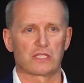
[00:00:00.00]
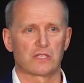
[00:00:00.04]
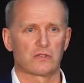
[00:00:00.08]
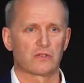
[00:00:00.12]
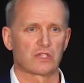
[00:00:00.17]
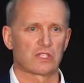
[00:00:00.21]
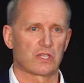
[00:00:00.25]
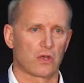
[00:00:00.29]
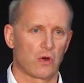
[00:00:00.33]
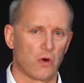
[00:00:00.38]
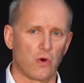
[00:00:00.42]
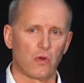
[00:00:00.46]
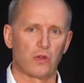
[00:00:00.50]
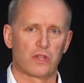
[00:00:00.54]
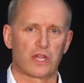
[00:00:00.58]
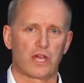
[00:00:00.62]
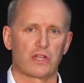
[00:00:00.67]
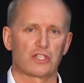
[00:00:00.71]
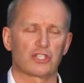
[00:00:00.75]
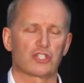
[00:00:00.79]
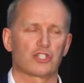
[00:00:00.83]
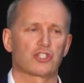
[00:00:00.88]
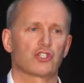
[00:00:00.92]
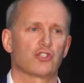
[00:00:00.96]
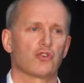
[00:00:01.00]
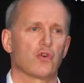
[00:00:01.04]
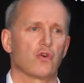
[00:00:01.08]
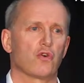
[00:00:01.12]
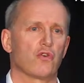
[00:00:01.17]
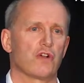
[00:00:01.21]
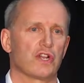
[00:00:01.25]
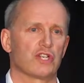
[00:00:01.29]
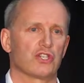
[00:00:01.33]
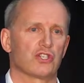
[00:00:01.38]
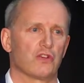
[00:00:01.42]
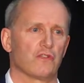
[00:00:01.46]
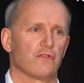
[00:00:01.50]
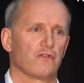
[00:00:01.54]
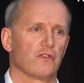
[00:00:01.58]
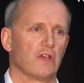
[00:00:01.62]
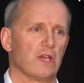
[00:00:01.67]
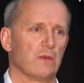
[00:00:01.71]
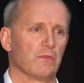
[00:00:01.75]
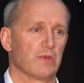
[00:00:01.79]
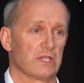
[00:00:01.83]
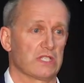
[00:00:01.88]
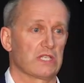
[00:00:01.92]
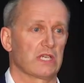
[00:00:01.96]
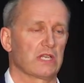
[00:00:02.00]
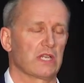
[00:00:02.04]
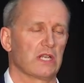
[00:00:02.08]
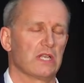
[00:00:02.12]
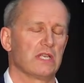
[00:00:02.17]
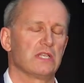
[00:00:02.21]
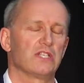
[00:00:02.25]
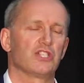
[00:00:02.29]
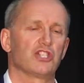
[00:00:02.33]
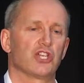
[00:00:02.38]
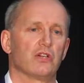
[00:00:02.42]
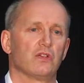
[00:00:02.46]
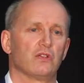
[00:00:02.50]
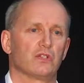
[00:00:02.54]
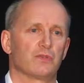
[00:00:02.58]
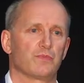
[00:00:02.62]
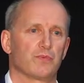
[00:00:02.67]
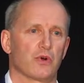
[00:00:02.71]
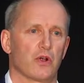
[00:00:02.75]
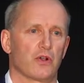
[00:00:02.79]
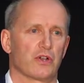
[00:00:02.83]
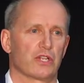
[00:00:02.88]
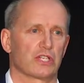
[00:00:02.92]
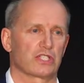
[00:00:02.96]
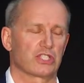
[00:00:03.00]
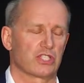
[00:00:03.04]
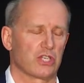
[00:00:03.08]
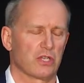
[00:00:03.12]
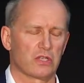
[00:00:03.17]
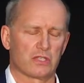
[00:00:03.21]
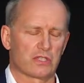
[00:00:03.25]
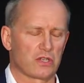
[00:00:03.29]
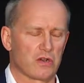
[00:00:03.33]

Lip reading: so all that storage of particularly chilled products,